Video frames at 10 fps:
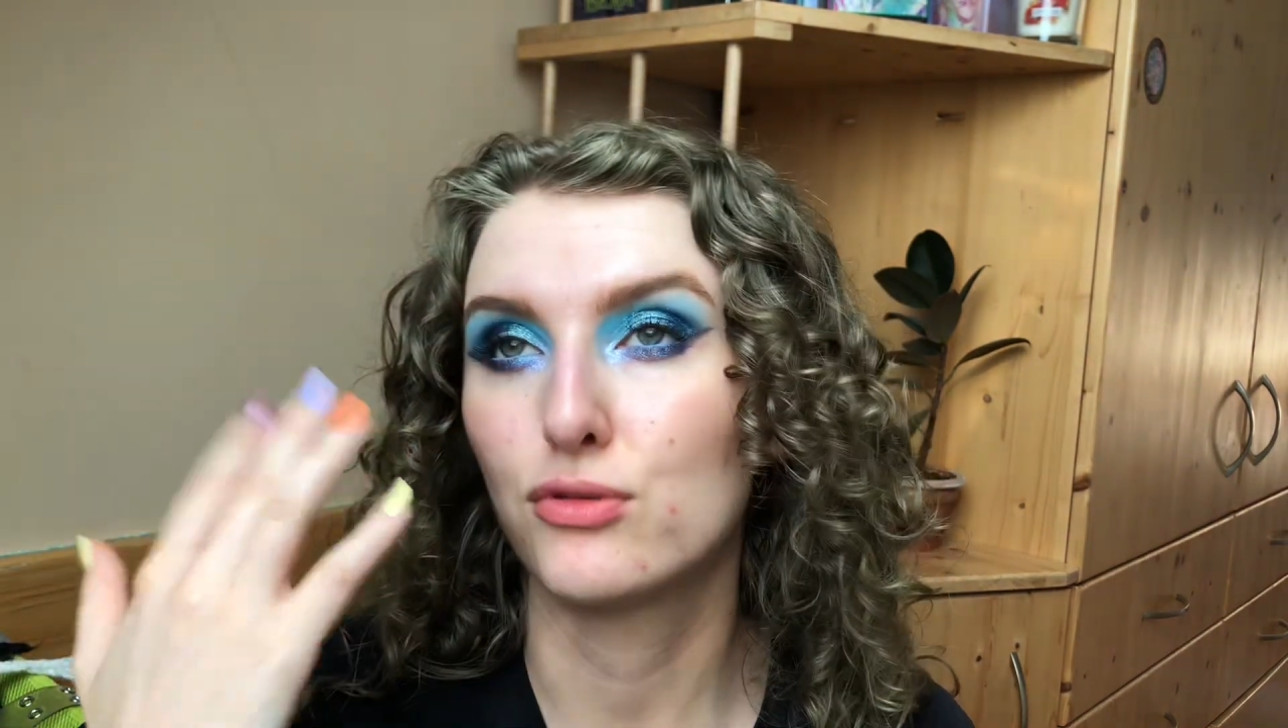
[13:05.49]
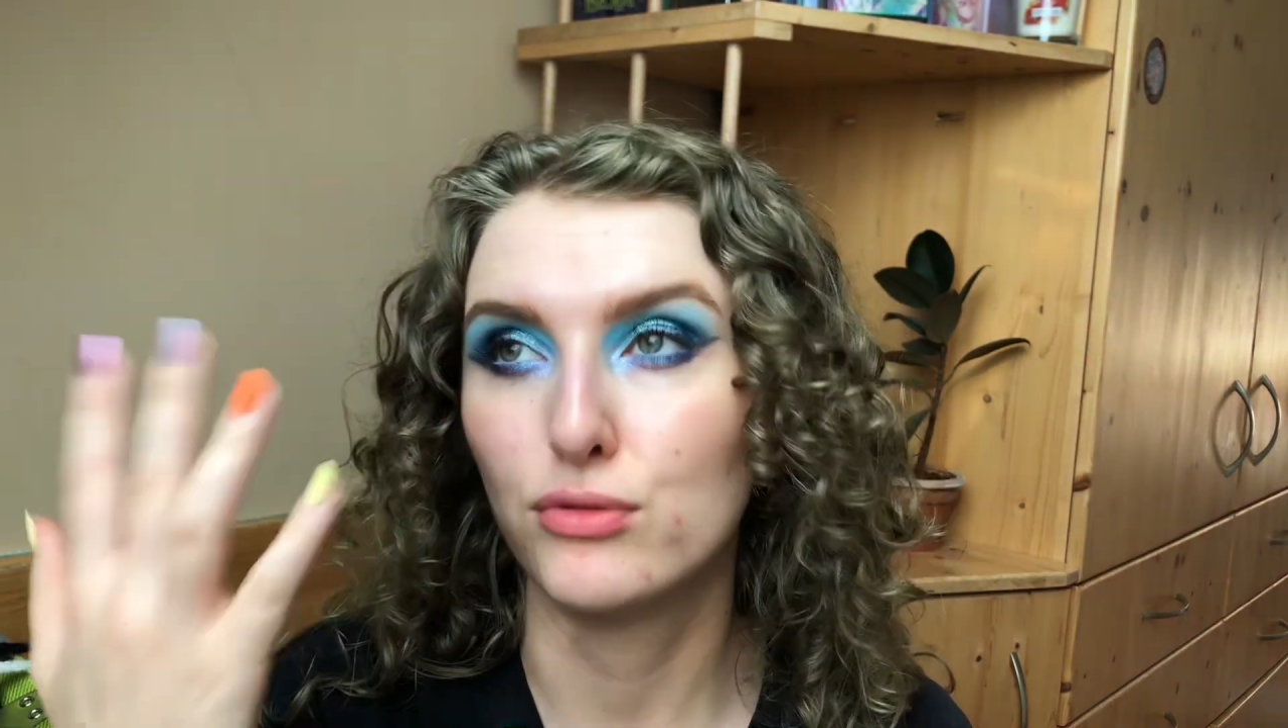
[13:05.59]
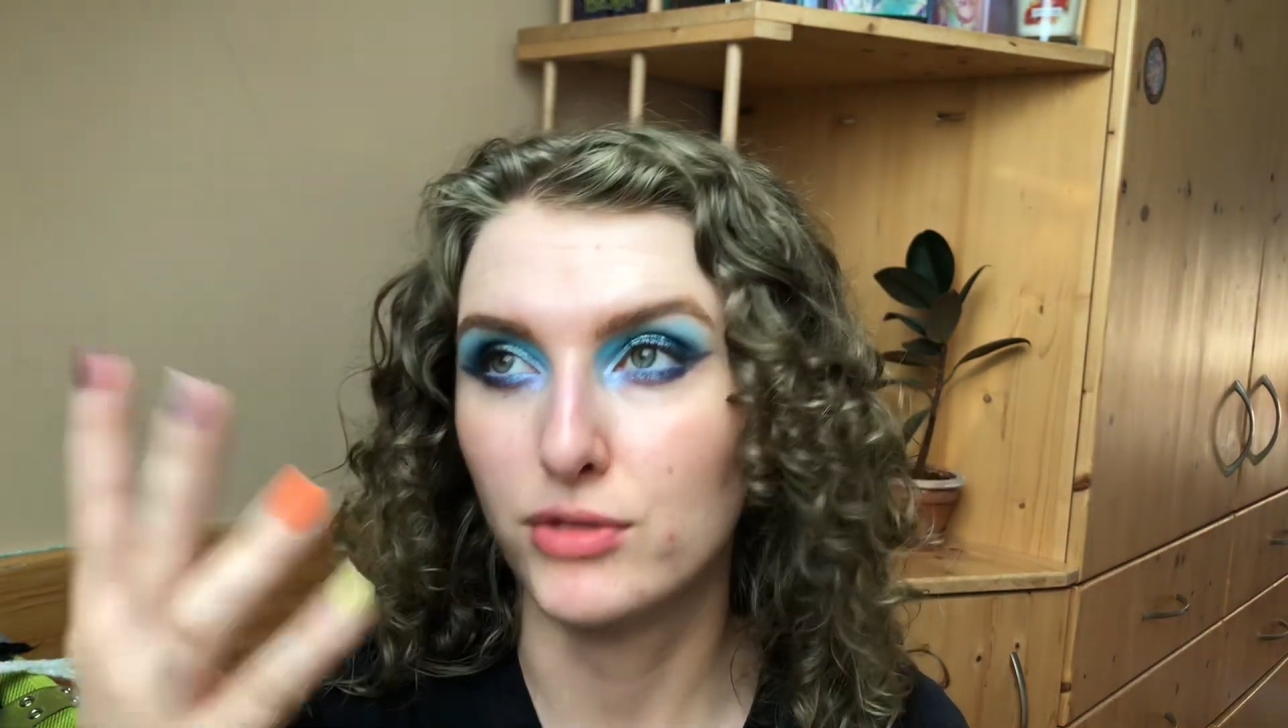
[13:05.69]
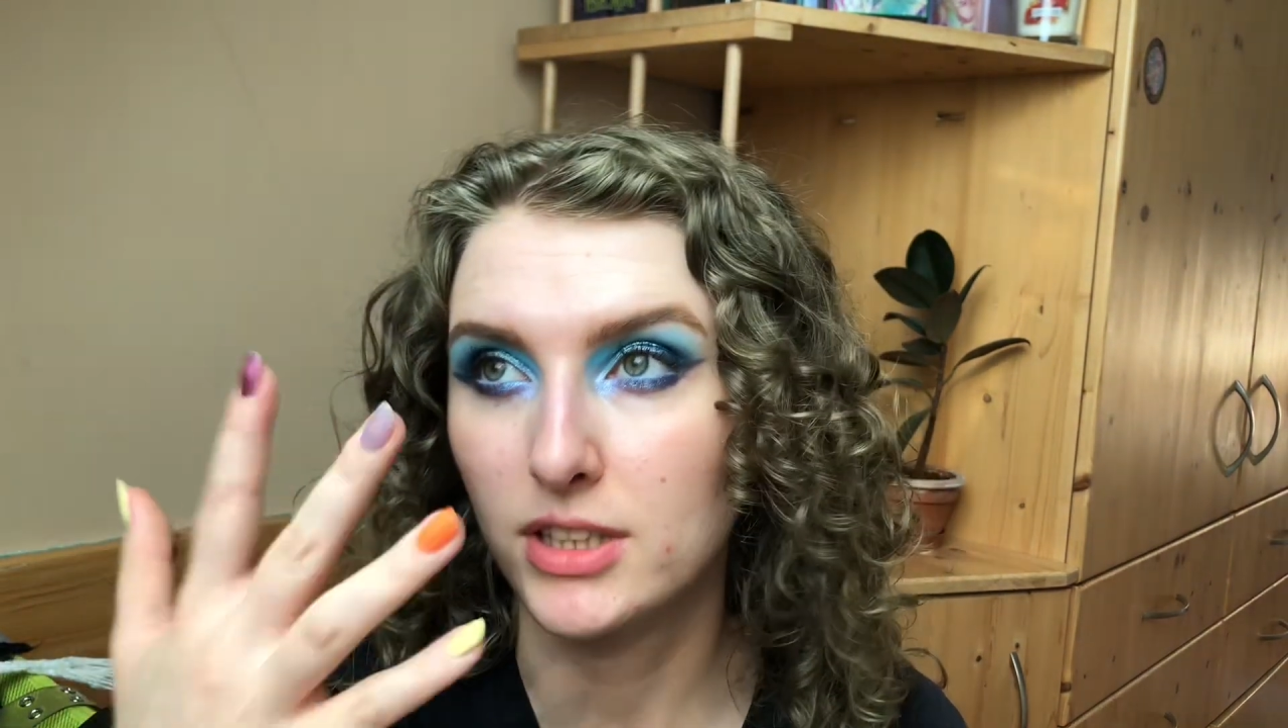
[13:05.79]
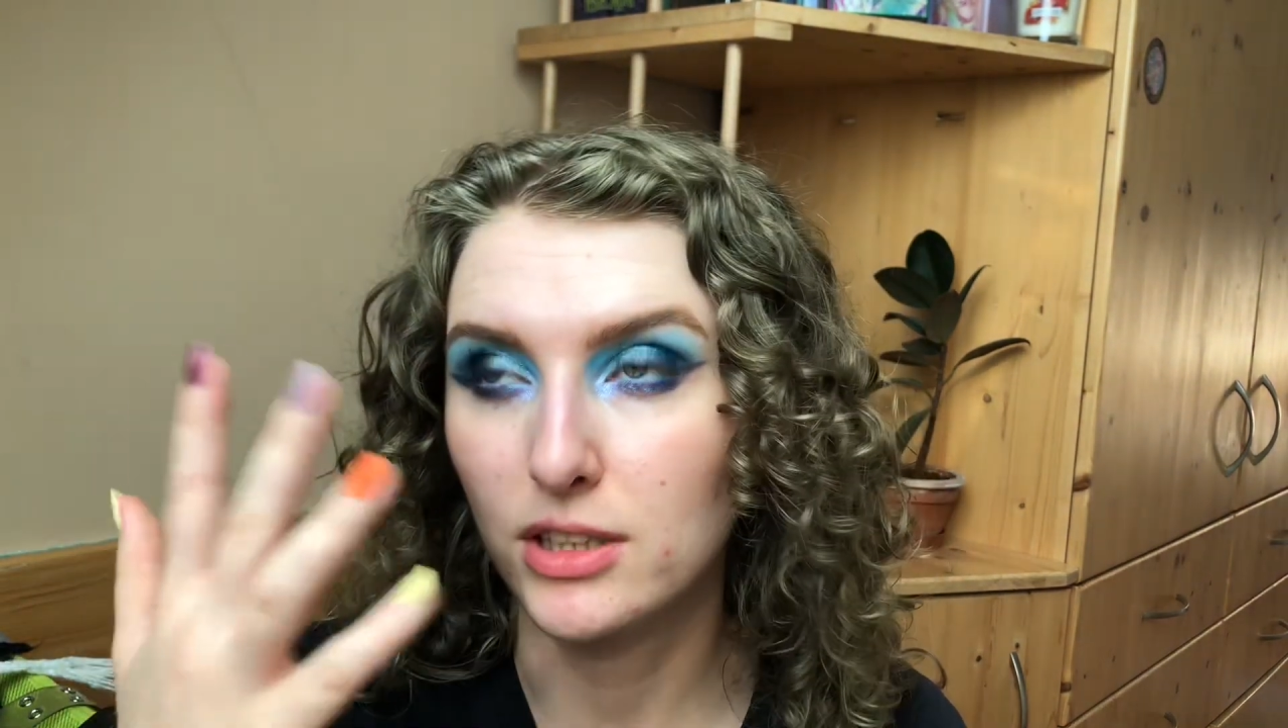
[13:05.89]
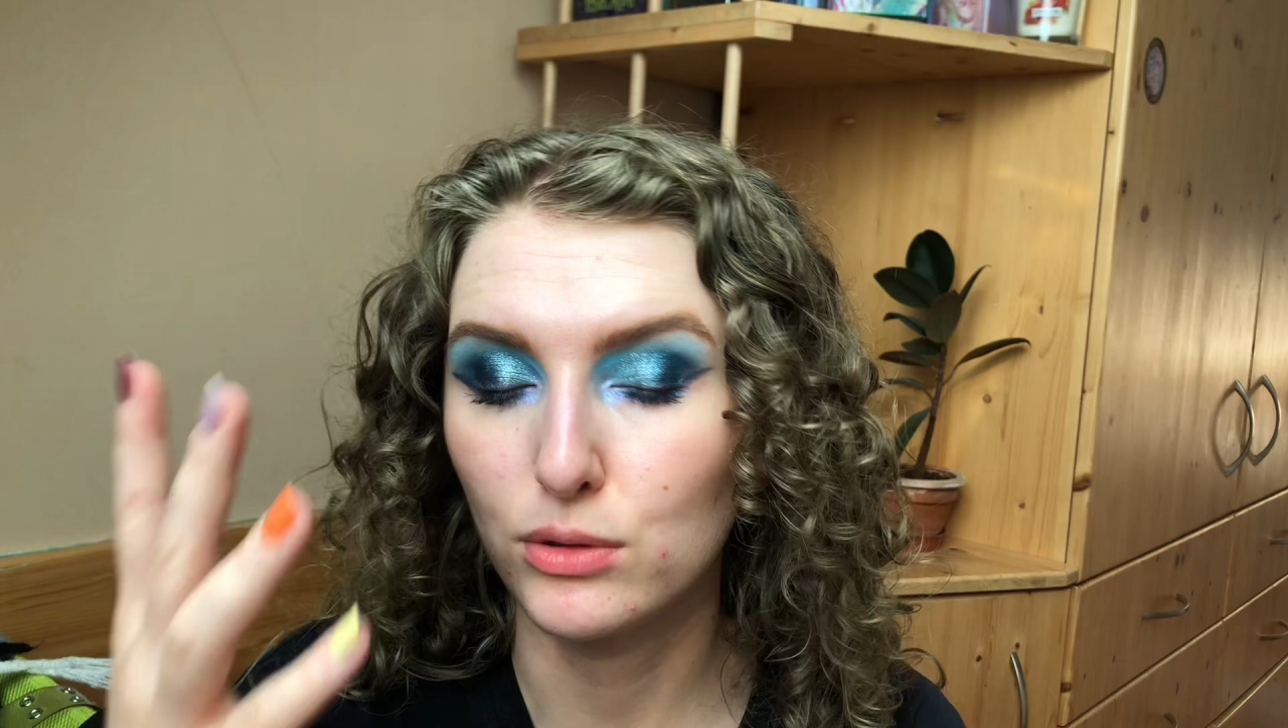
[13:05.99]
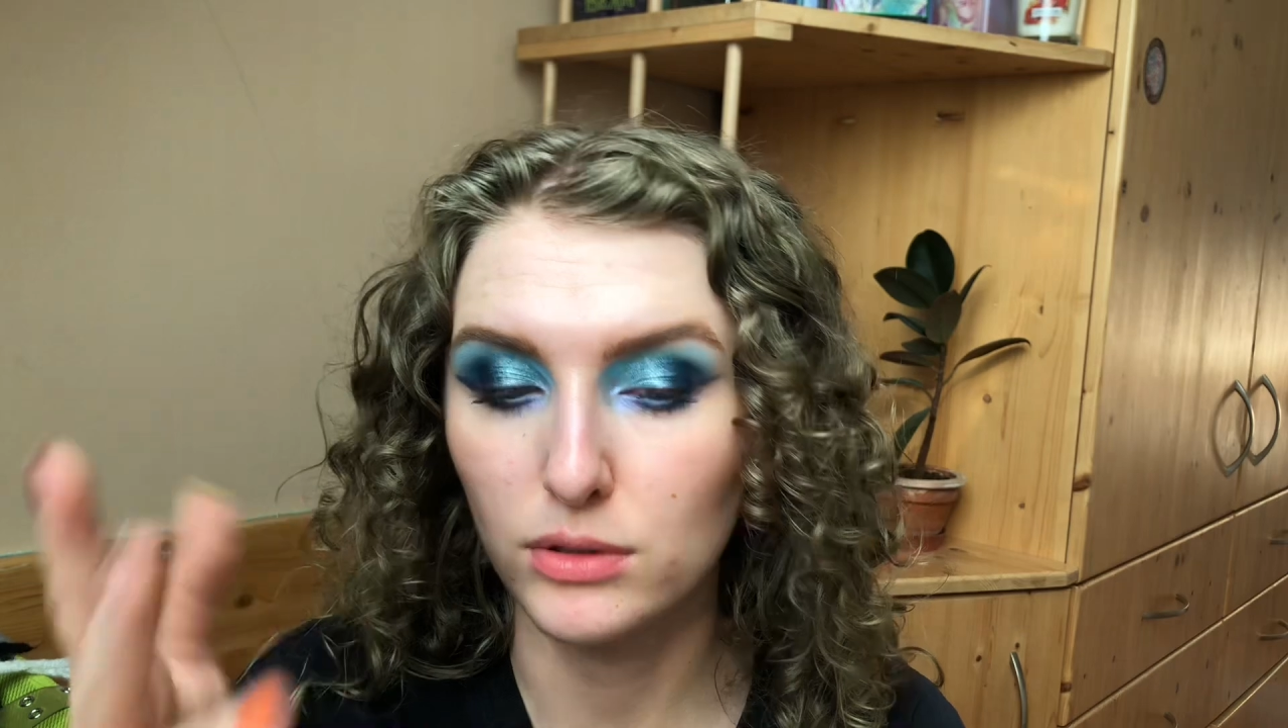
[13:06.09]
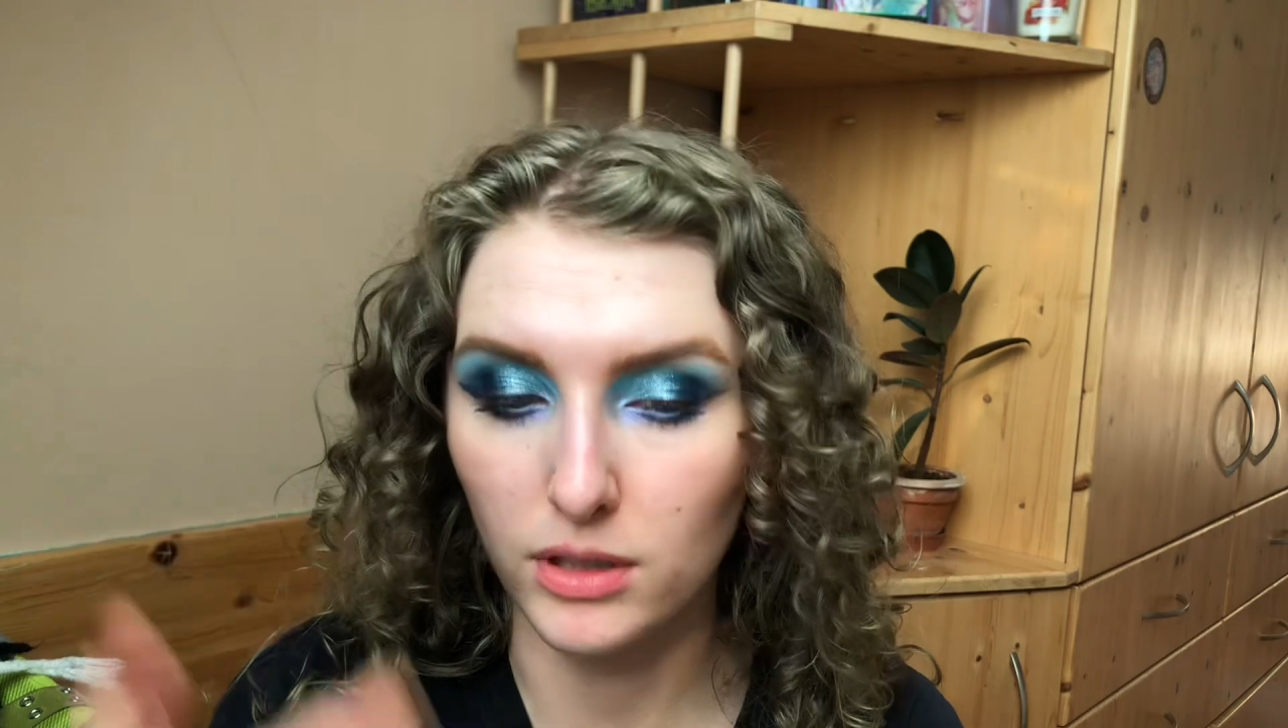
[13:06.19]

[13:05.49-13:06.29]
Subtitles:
really cool